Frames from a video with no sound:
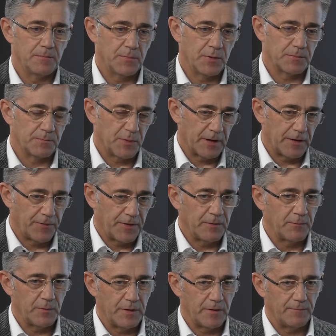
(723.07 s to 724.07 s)
But I
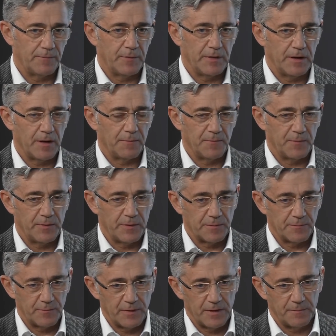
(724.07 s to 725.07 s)
think we are
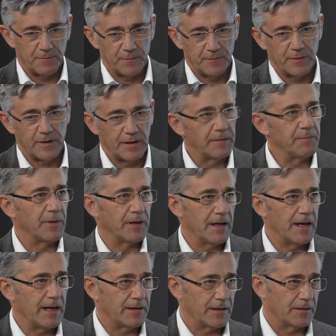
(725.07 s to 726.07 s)
a little bit
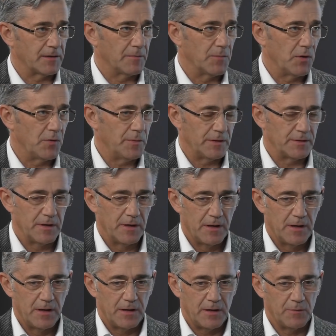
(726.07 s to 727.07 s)
ahead at the moment.
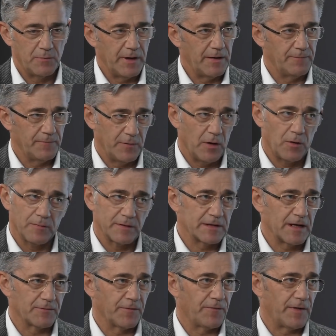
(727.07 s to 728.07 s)
We
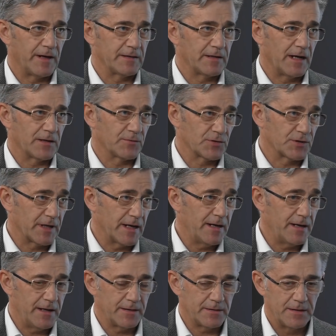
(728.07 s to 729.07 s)
always have to fight hard to
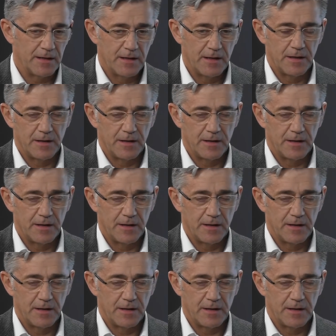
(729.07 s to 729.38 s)
stay ahead.